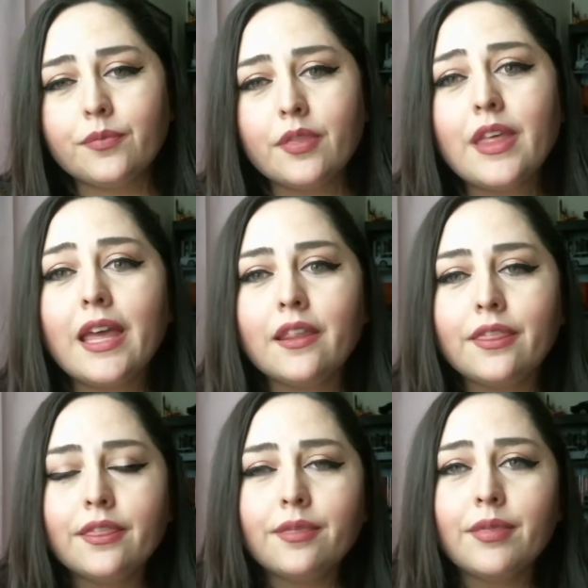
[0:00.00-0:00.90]

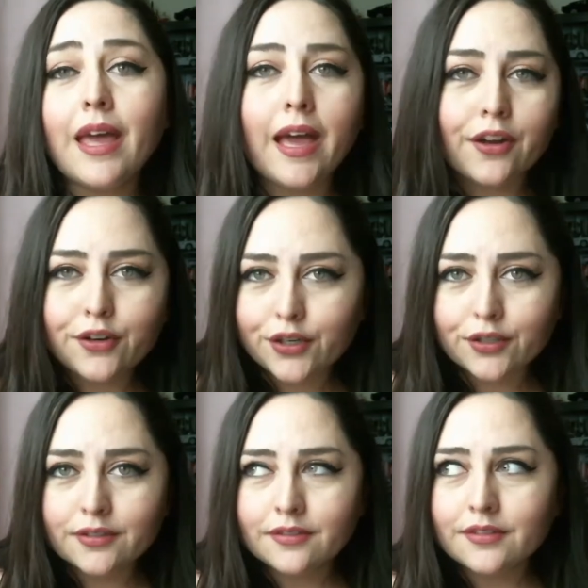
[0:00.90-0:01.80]
Then the hat
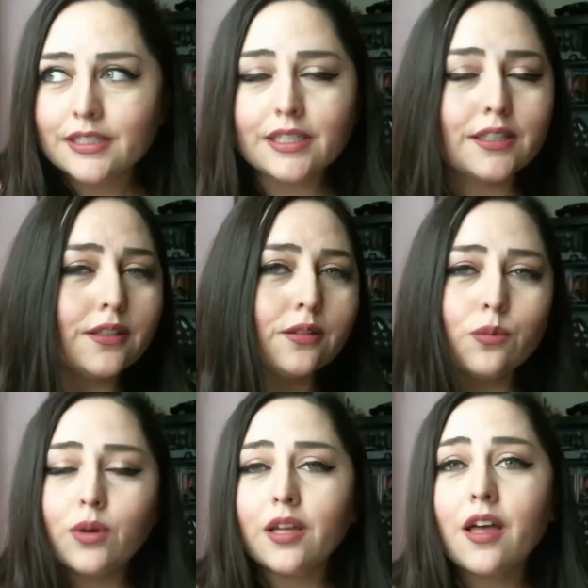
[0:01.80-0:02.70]
girl did
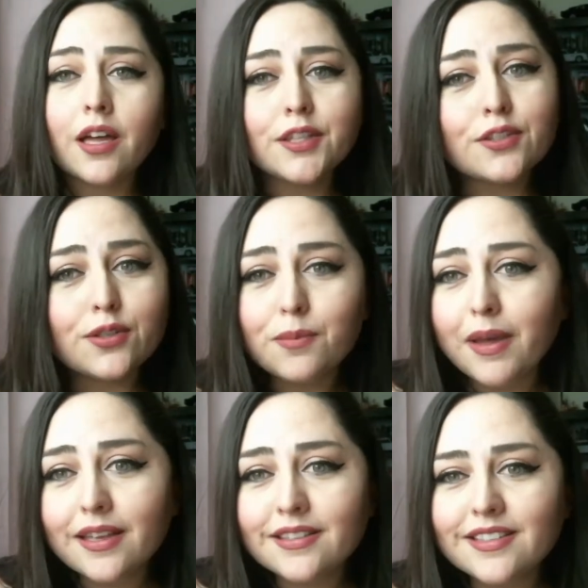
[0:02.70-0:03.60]
what huns do
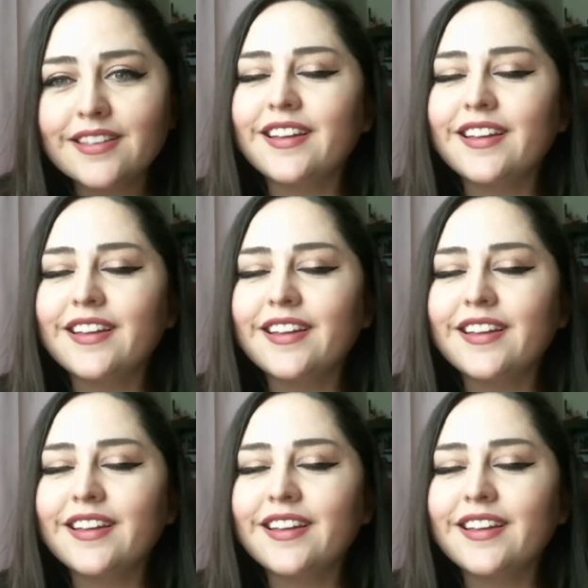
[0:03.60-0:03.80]
best